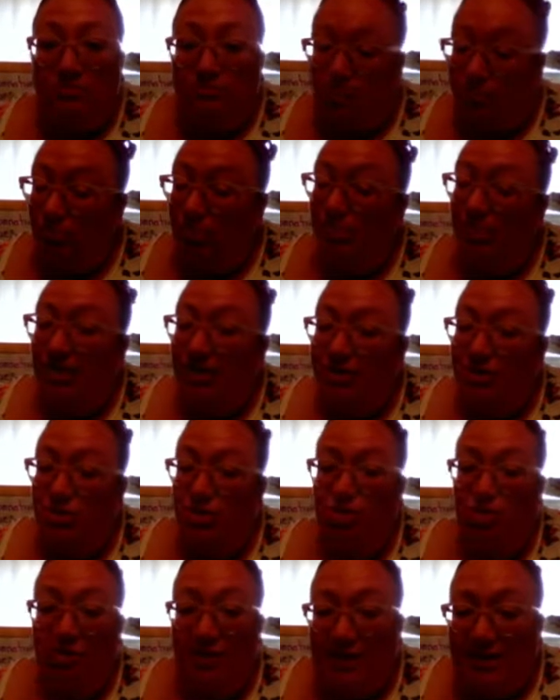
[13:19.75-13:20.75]
and
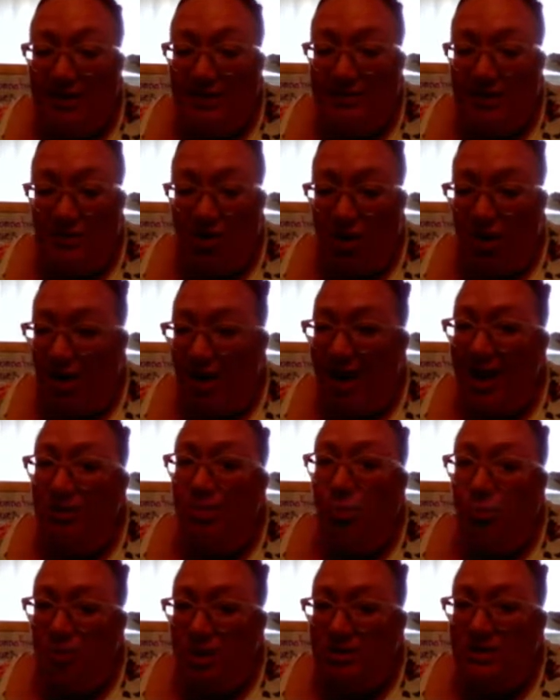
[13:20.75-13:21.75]
trains and all that,
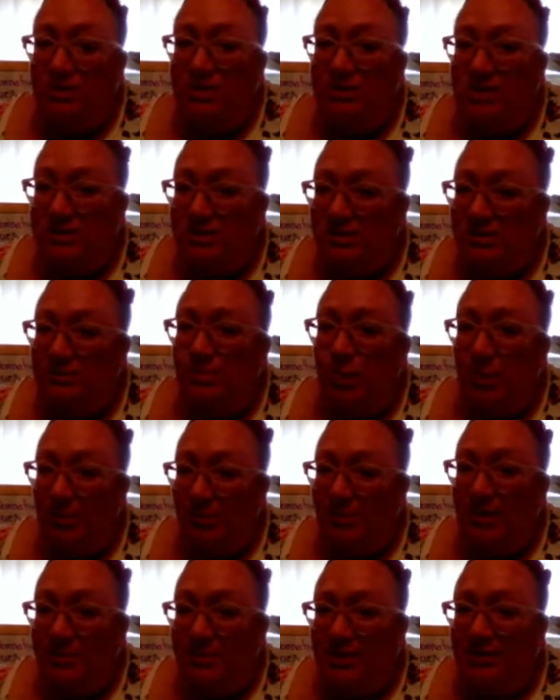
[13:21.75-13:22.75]
horses were a pretty
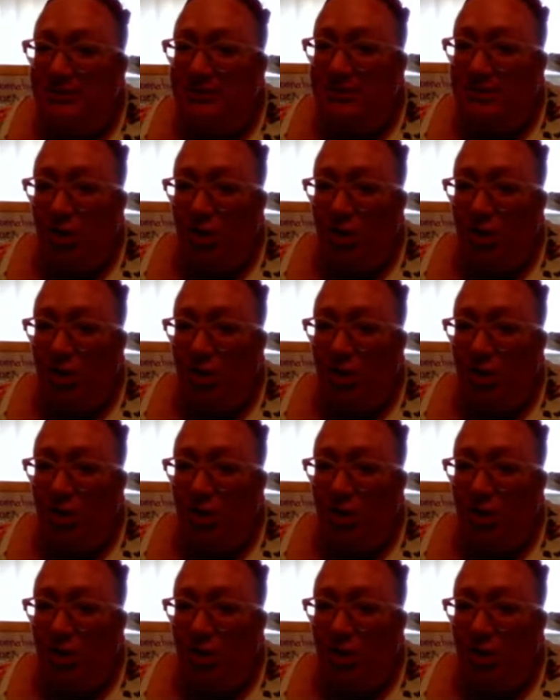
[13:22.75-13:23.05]
big deal.